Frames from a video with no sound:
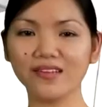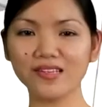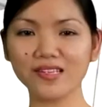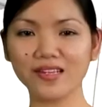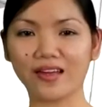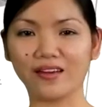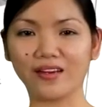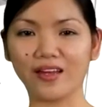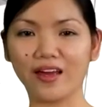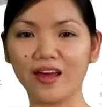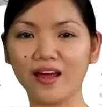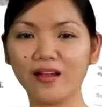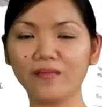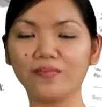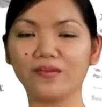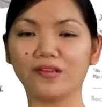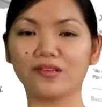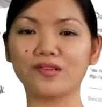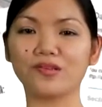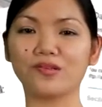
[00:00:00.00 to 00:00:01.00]
can help the
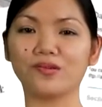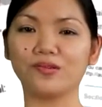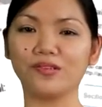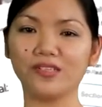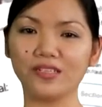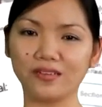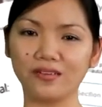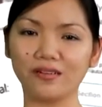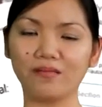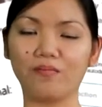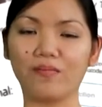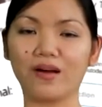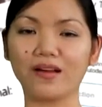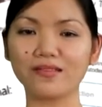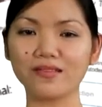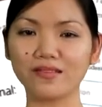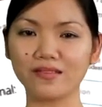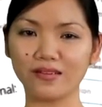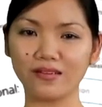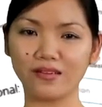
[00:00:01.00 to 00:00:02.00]
student
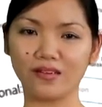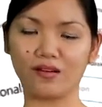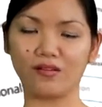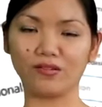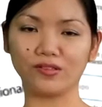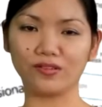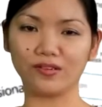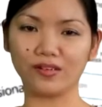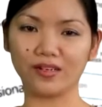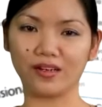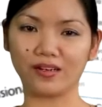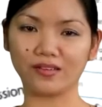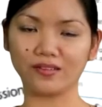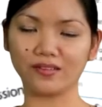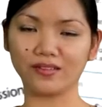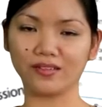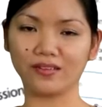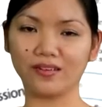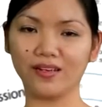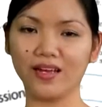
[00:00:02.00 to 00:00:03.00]
master the AutoCAD.
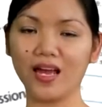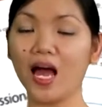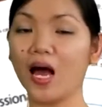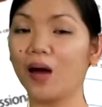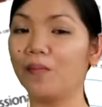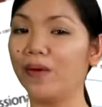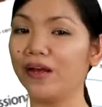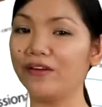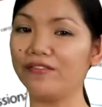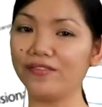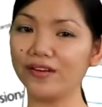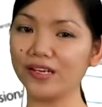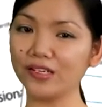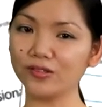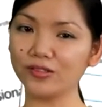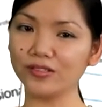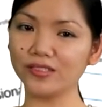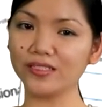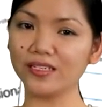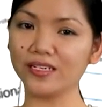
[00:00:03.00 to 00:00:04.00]
By
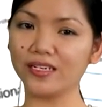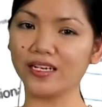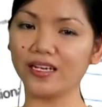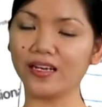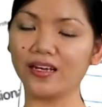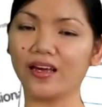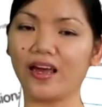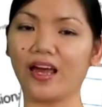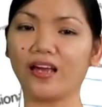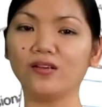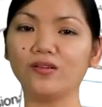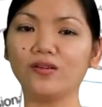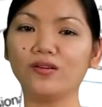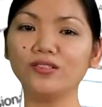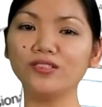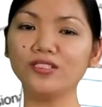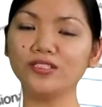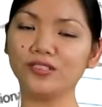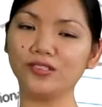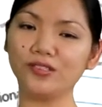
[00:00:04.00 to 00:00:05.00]
frequently and
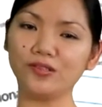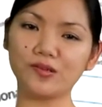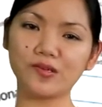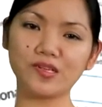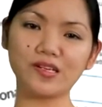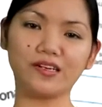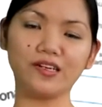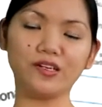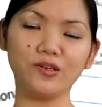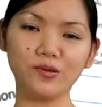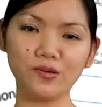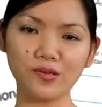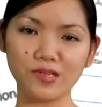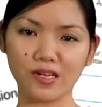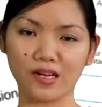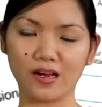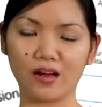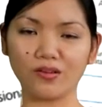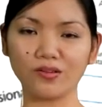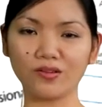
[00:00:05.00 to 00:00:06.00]
continuously using
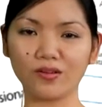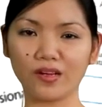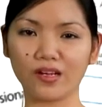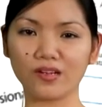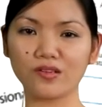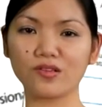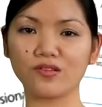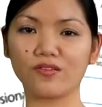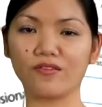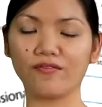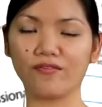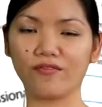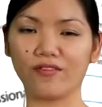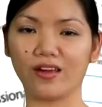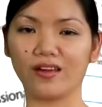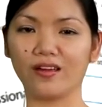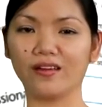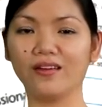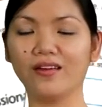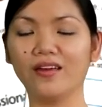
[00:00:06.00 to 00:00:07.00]
AutoCAD software
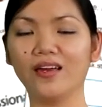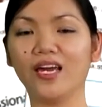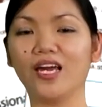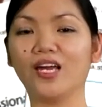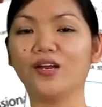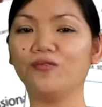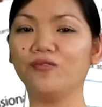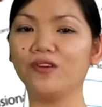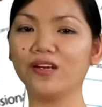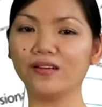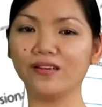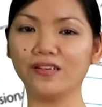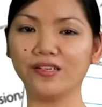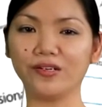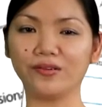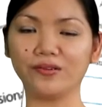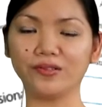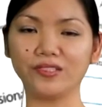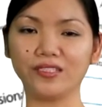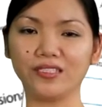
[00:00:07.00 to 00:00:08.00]
in weekly
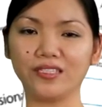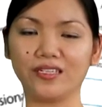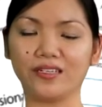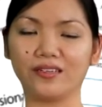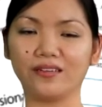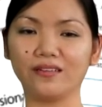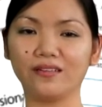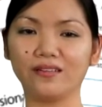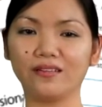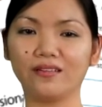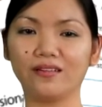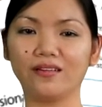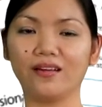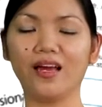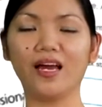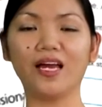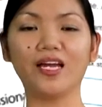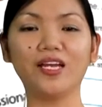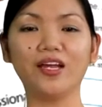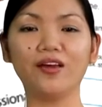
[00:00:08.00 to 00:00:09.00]
routine,
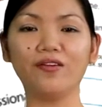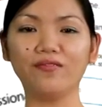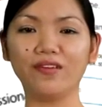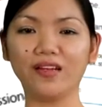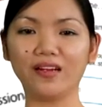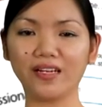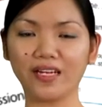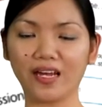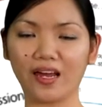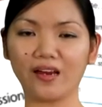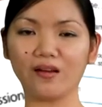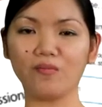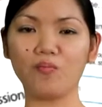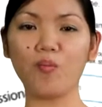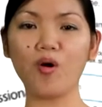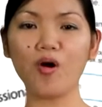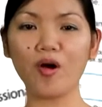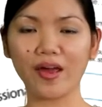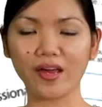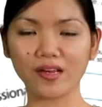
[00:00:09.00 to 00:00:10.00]
they will gain more
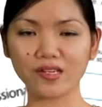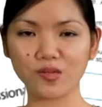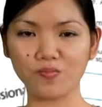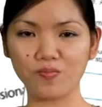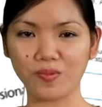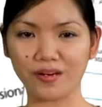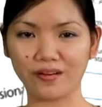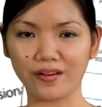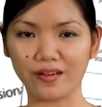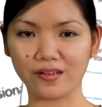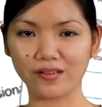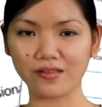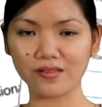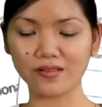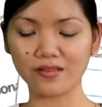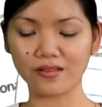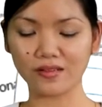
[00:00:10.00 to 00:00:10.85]
experience.